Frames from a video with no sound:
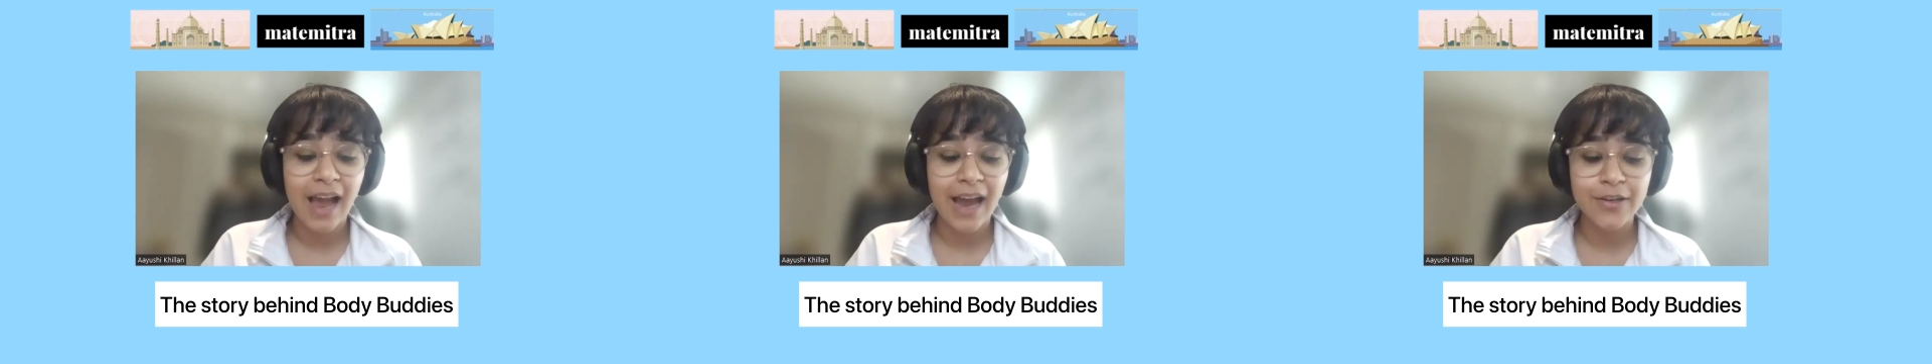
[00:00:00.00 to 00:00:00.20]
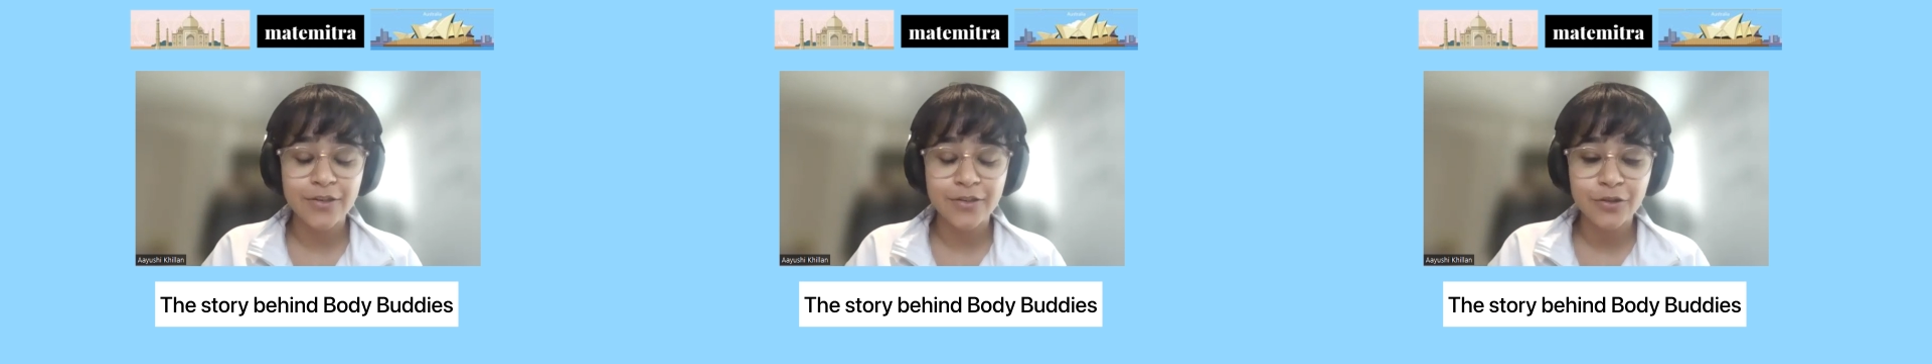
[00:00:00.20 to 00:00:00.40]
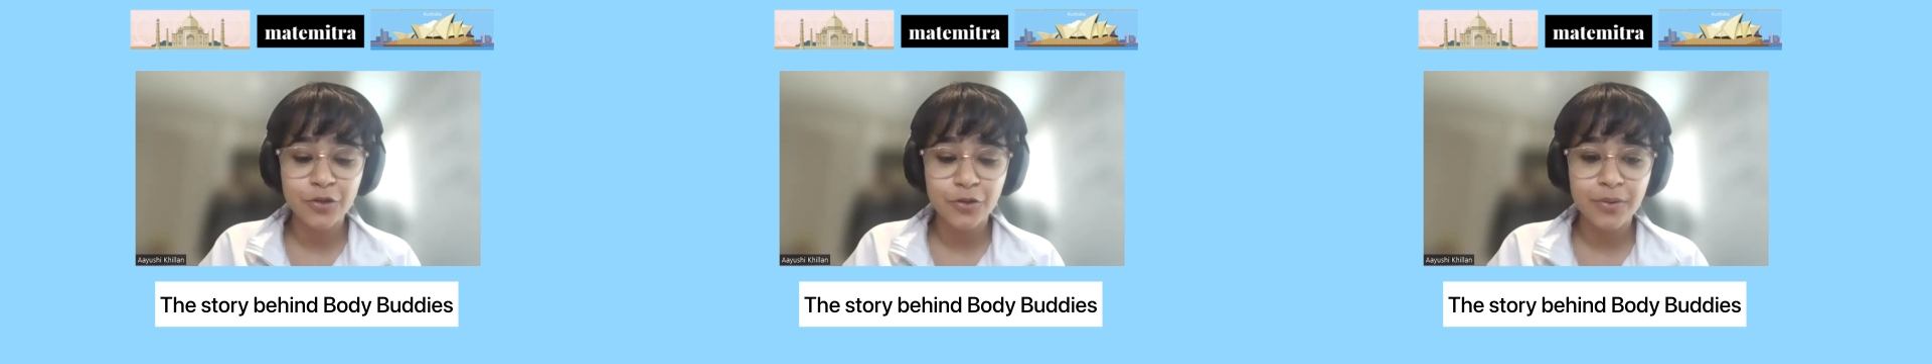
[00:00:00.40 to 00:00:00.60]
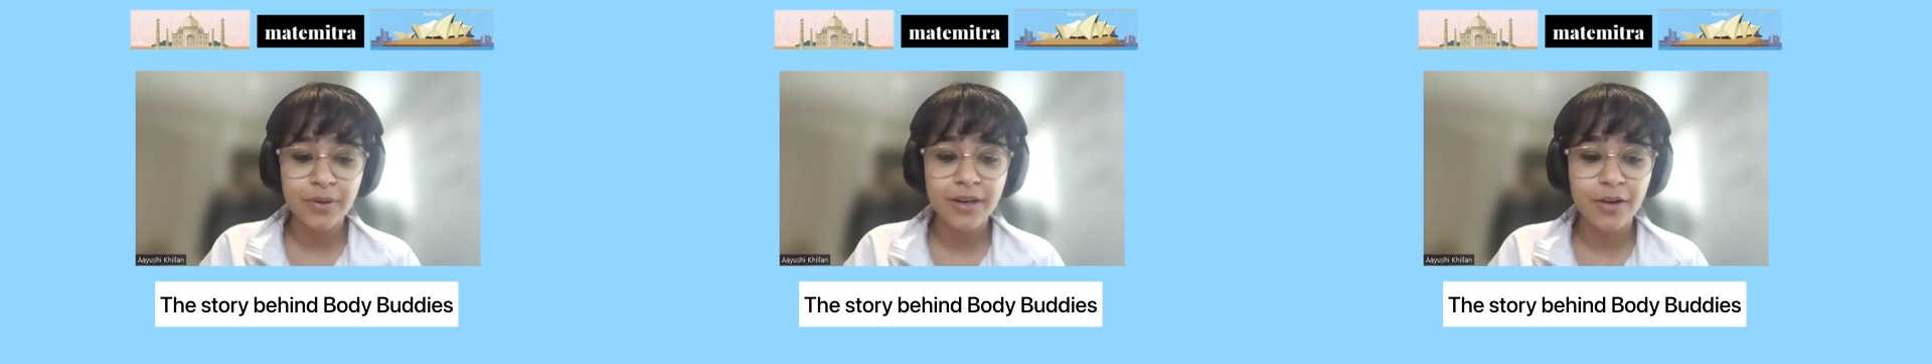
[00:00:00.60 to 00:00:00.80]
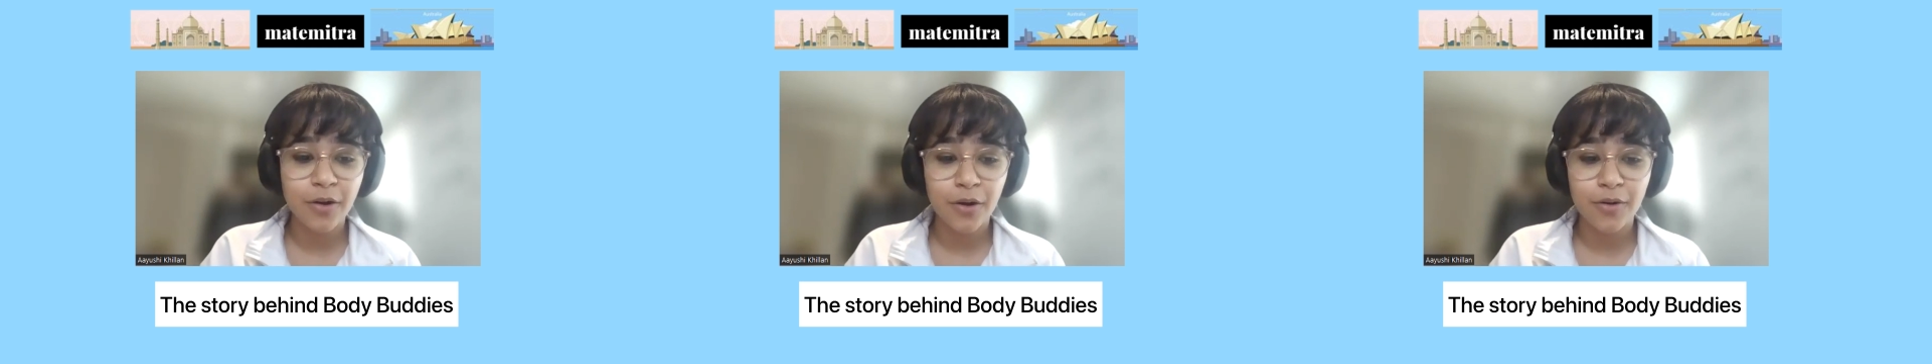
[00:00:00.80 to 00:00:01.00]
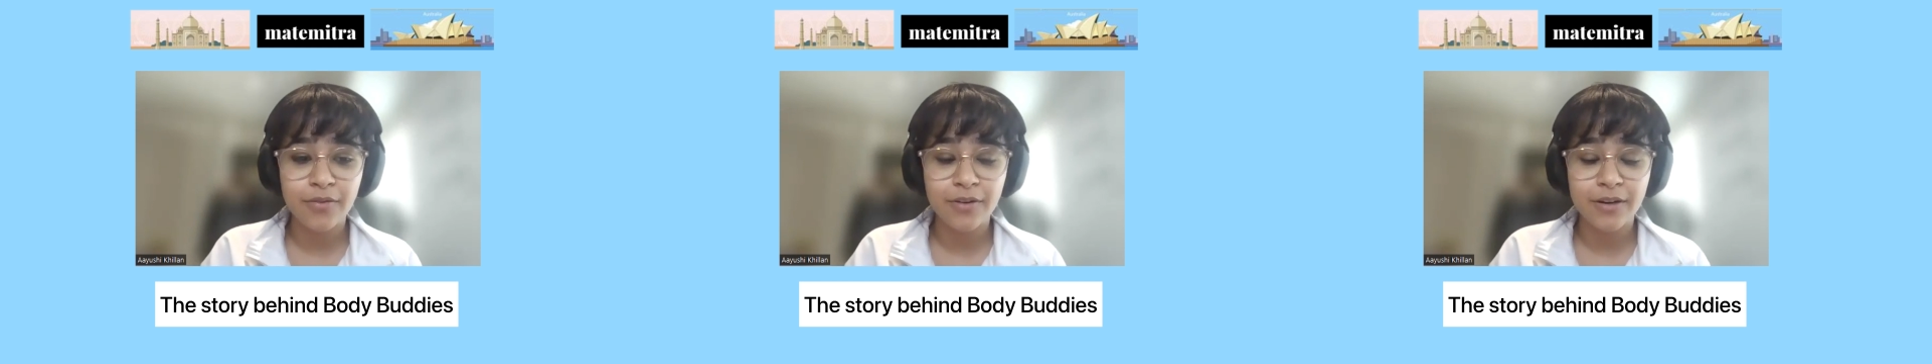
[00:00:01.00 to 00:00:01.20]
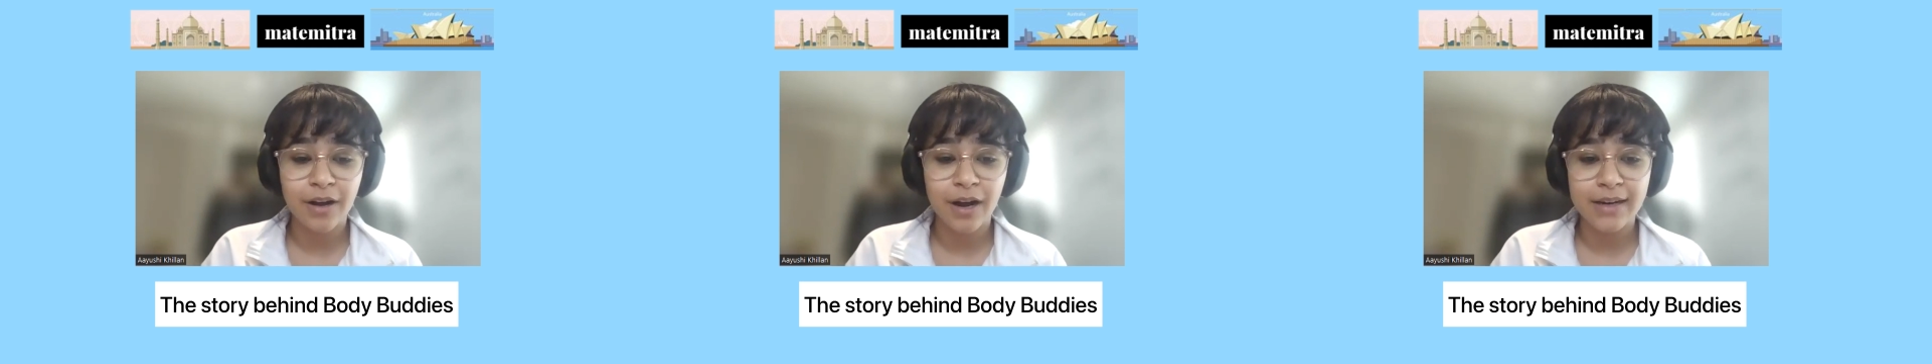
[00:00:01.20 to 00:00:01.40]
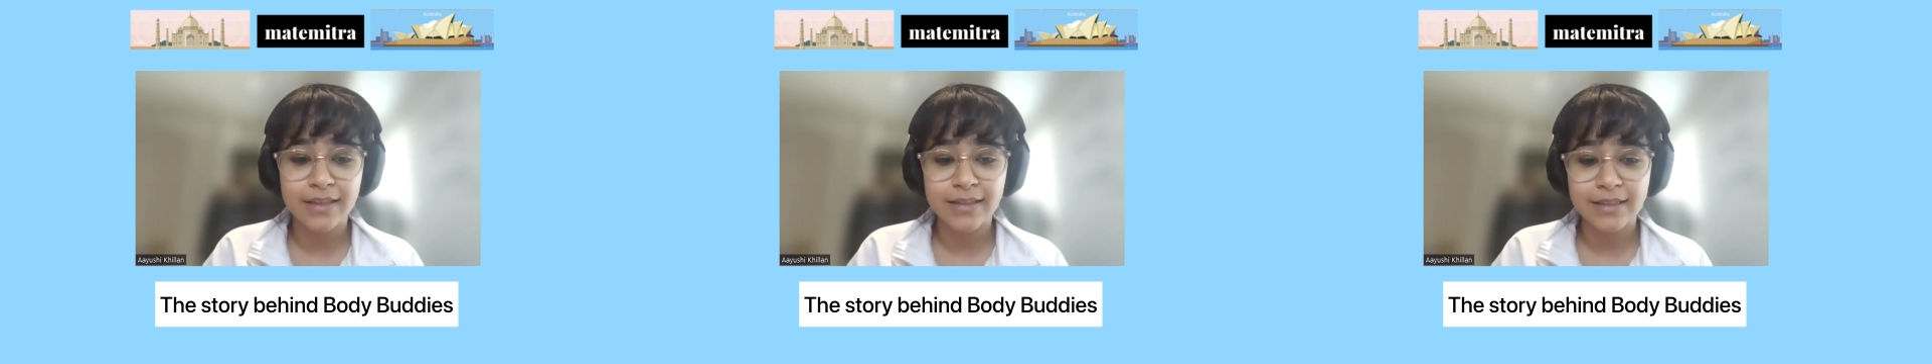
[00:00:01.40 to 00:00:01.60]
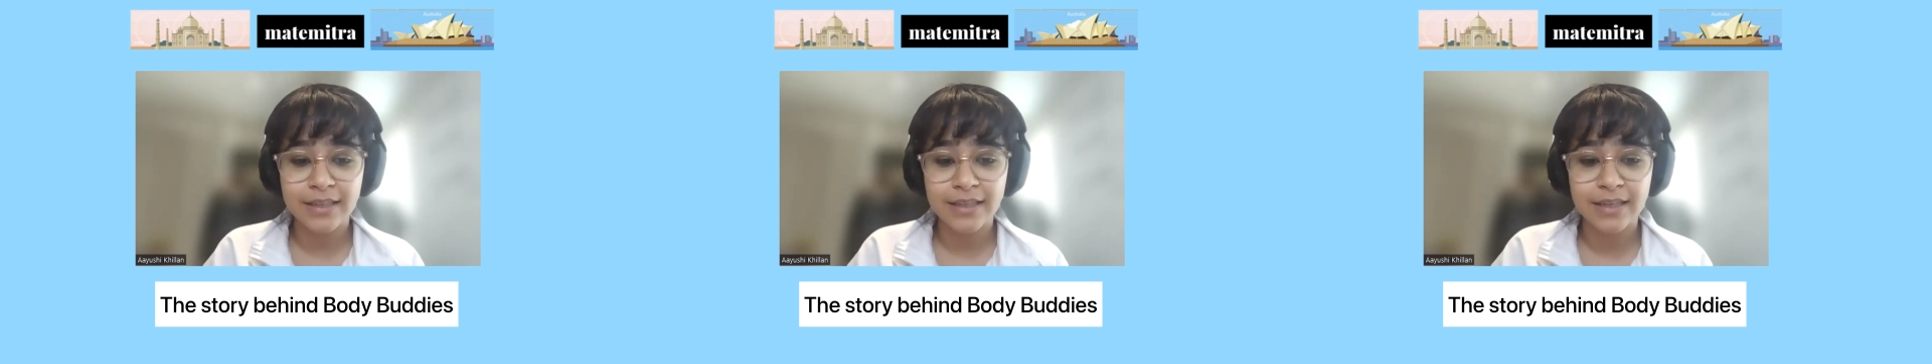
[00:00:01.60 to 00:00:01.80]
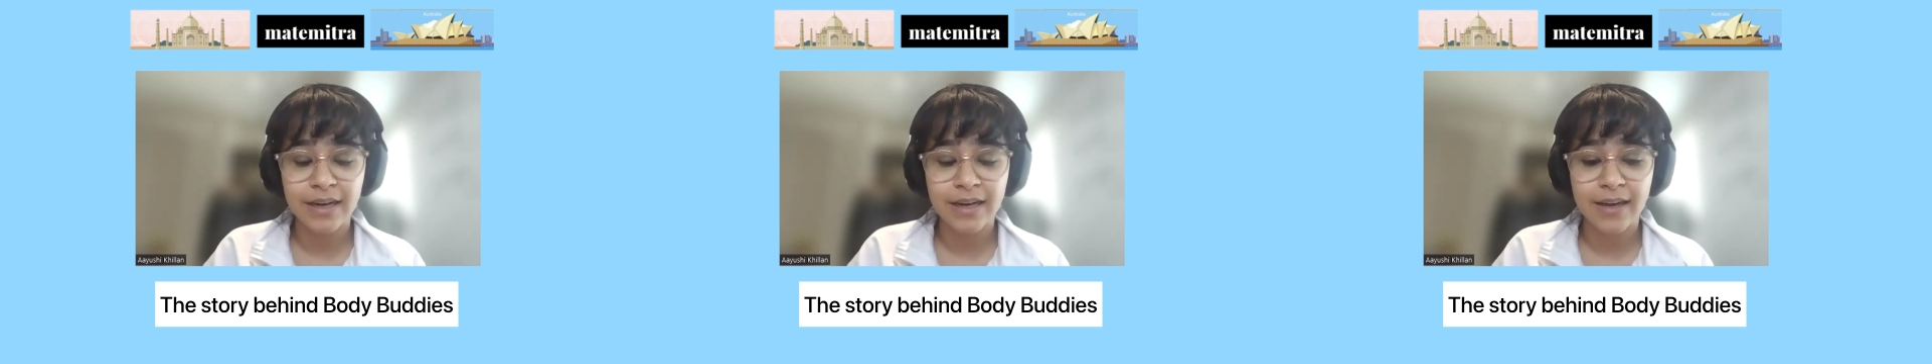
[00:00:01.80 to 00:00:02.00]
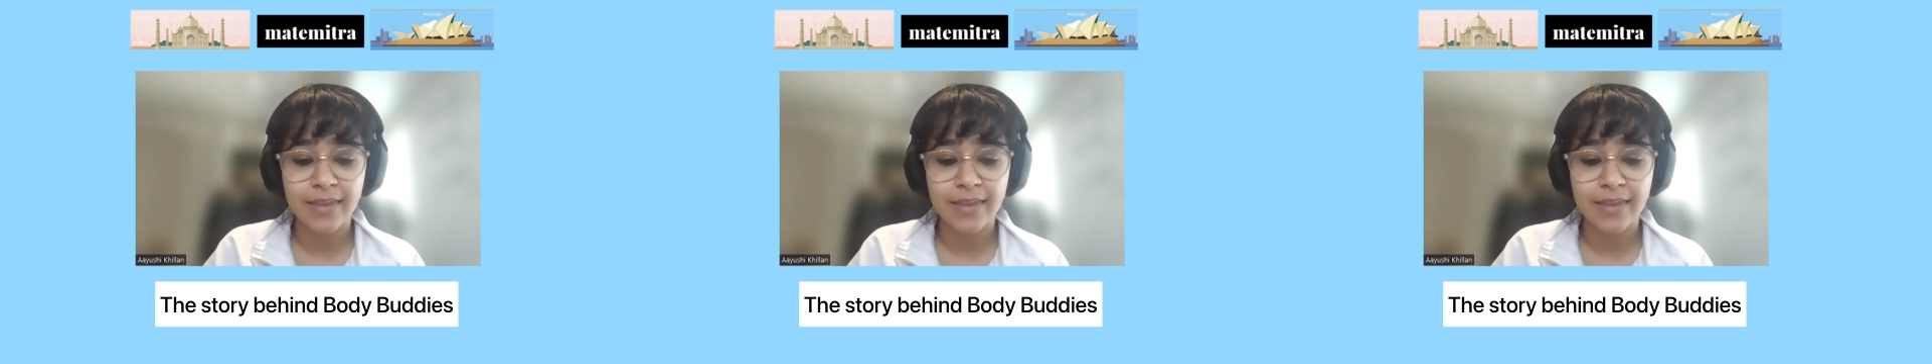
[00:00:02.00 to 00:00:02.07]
and during COVID 19,